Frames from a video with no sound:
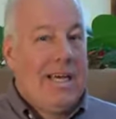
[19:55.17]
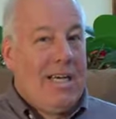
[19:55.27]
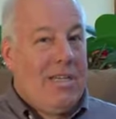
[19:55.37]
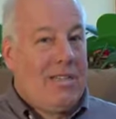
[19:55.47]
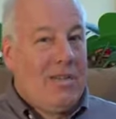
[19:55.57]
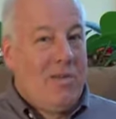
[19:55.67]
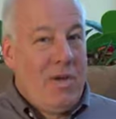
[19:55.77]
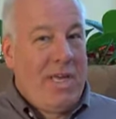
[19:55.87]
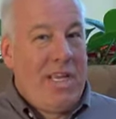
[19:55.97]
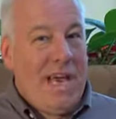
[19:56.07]
uh, so that
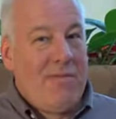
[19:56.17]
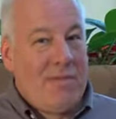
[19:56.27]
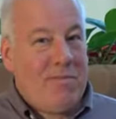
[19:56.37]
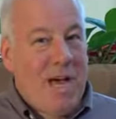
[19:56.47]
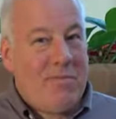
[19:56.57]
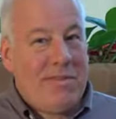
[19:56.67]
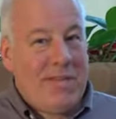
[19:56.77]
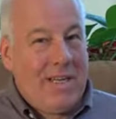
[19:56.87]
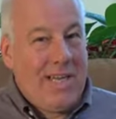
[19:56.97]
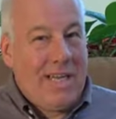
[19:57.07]
we can have this Bible
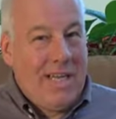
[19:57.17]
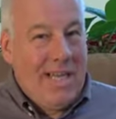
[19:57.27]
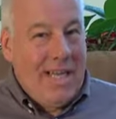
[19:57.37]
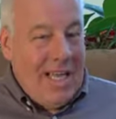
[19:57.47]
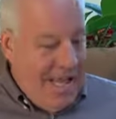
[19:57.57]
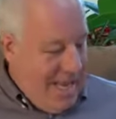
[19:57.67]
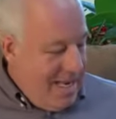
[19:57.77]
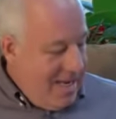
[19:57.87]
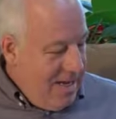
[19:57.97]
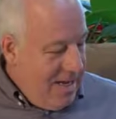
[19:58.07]
study
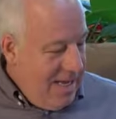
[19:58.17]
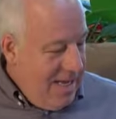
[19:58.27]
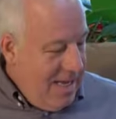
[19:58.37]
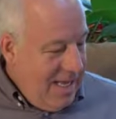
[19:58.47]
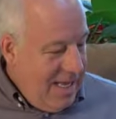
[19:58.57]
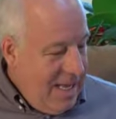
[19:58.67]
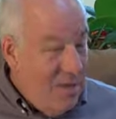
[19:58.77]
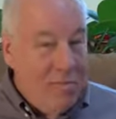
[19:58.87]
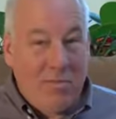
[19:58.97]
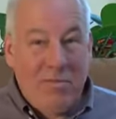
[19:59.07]
and, uh, and
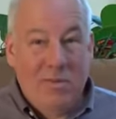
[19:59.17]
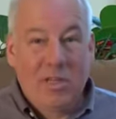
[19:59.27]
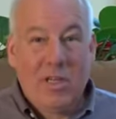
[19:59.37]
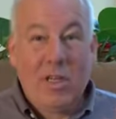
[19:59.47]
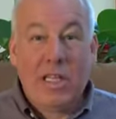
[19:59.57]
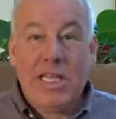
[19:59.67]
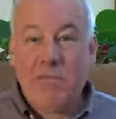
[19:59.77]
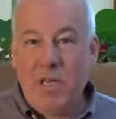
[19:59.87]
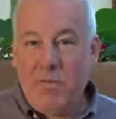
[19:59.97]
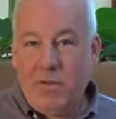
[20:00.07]
help to
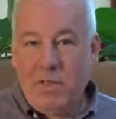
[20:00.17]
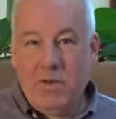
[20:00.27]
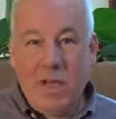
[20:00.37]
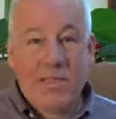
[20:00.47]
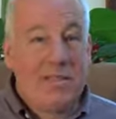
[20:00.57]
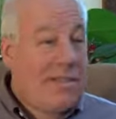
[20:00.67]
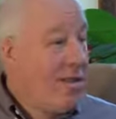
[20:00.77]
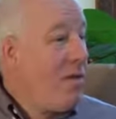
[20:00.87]
lead people to Christ. Is this